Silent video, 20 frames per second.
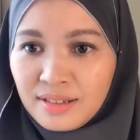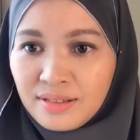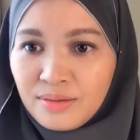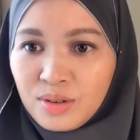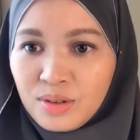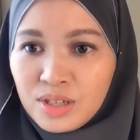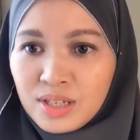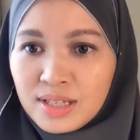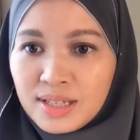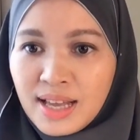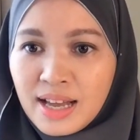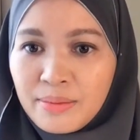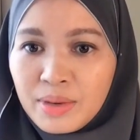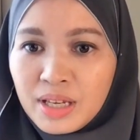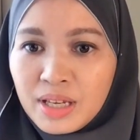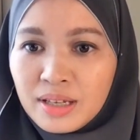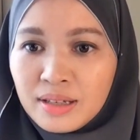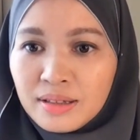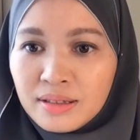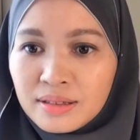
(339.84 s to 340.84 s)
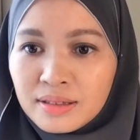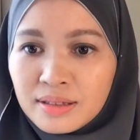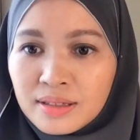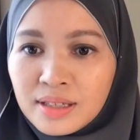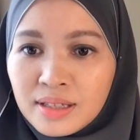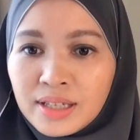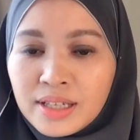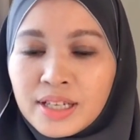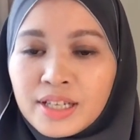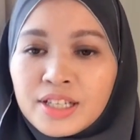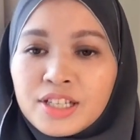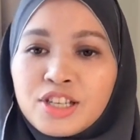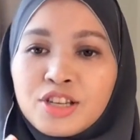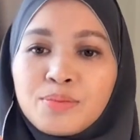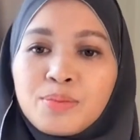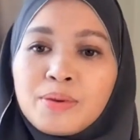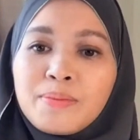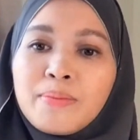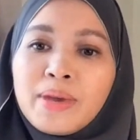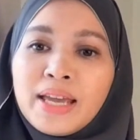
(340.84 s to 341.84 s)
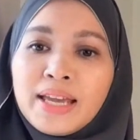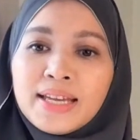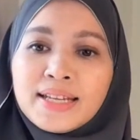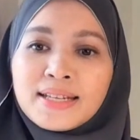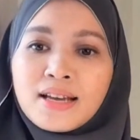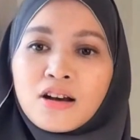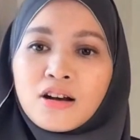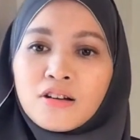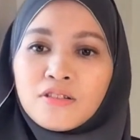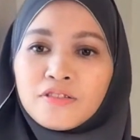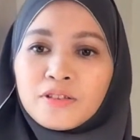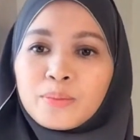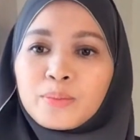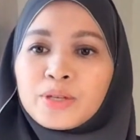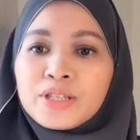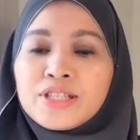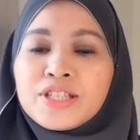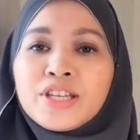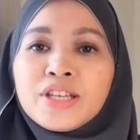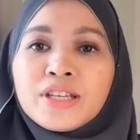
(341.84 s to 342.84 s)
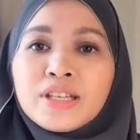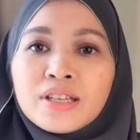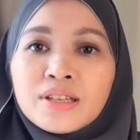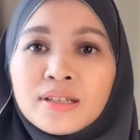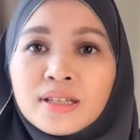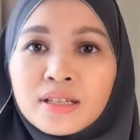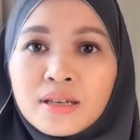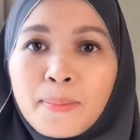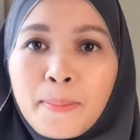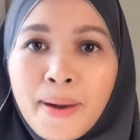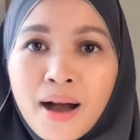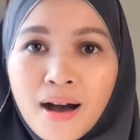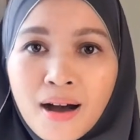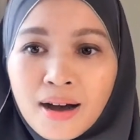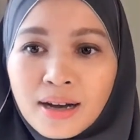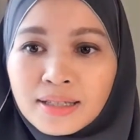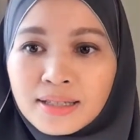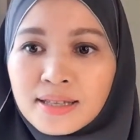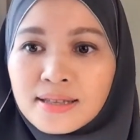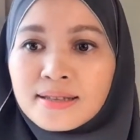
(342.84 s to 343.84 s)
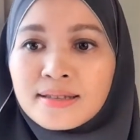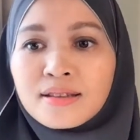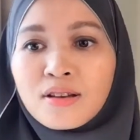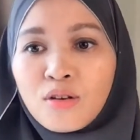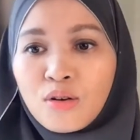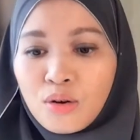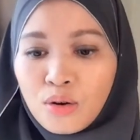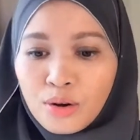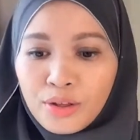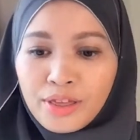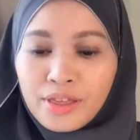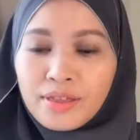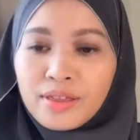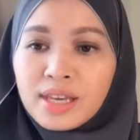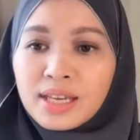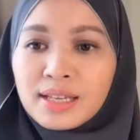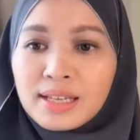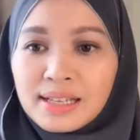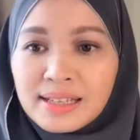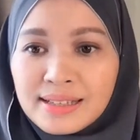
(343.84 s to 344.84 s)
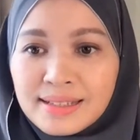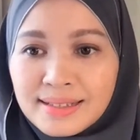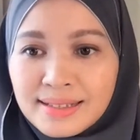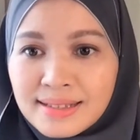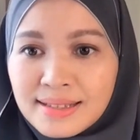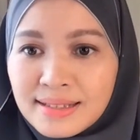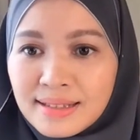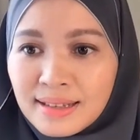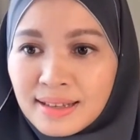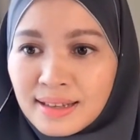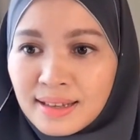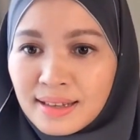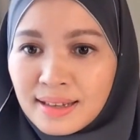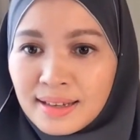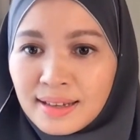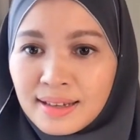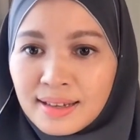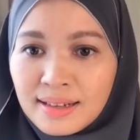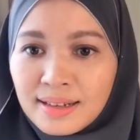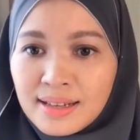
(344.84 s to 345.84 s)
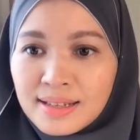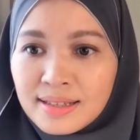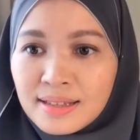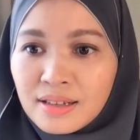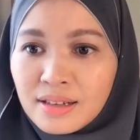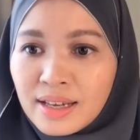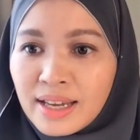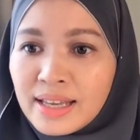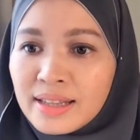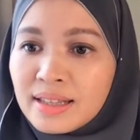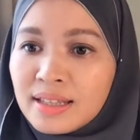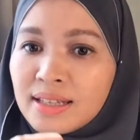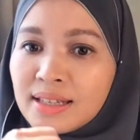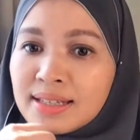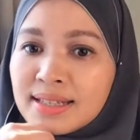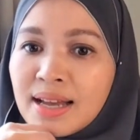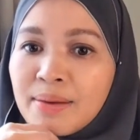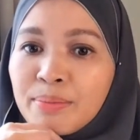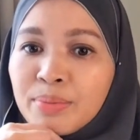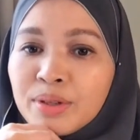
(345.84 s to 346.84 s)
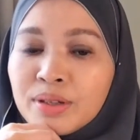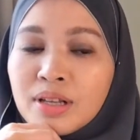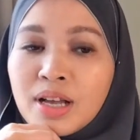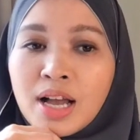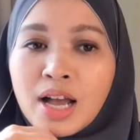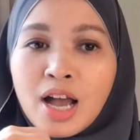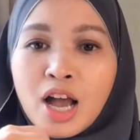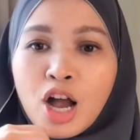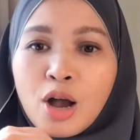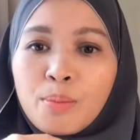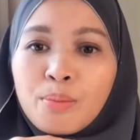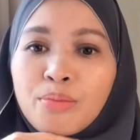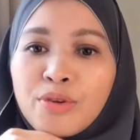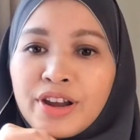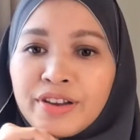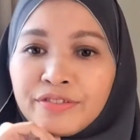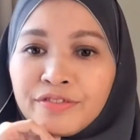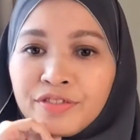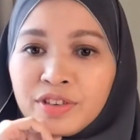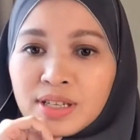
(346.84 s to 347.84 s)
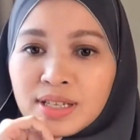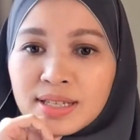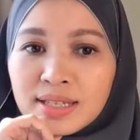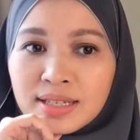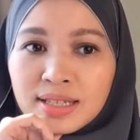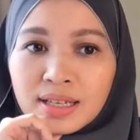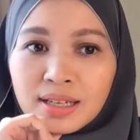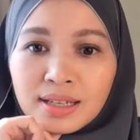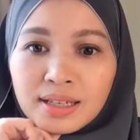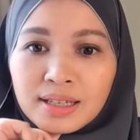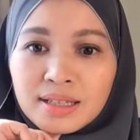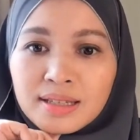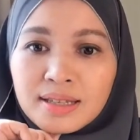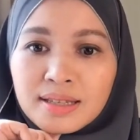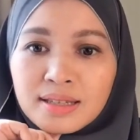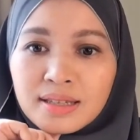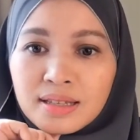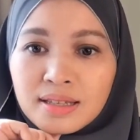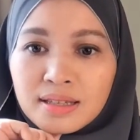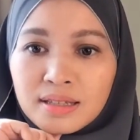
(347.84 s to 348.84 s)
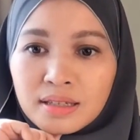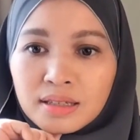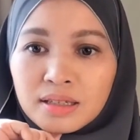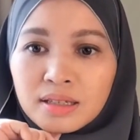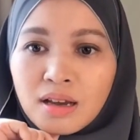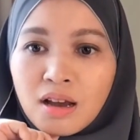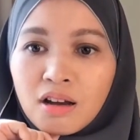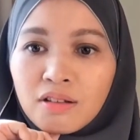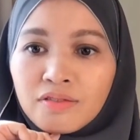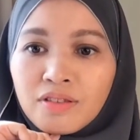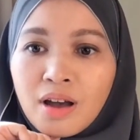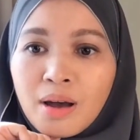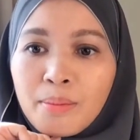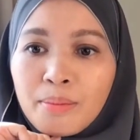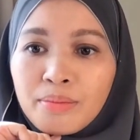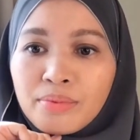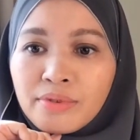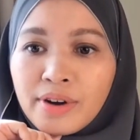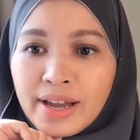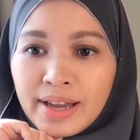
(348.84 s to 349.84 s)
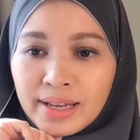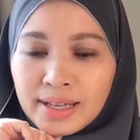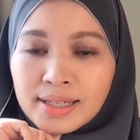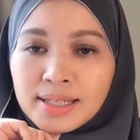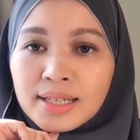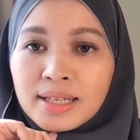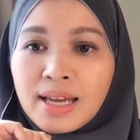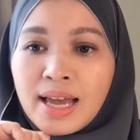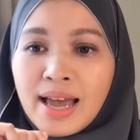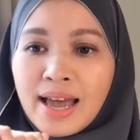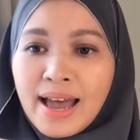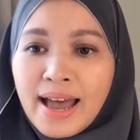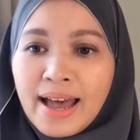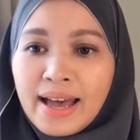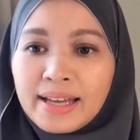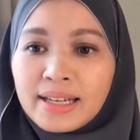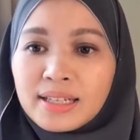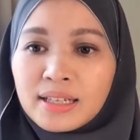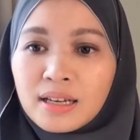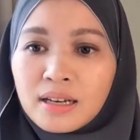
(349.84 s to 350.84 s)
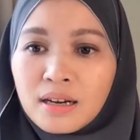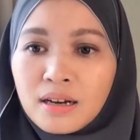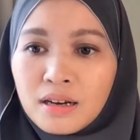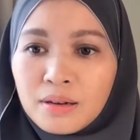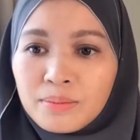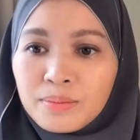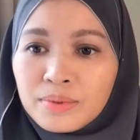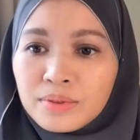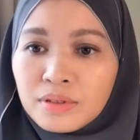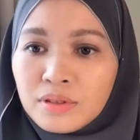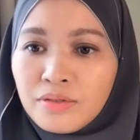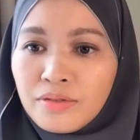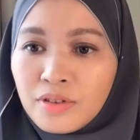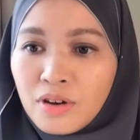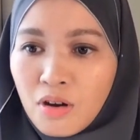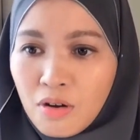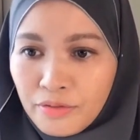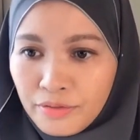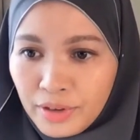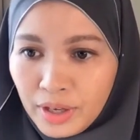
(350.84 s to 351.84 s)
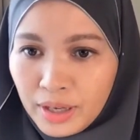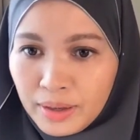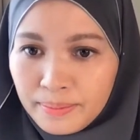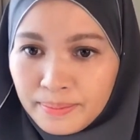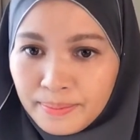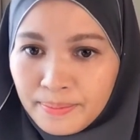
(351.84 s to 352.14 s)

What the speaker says: What does that mean? To be made of particular parts or things. Let's look at the example. Breakfast consisted of bread and a cup of coffee.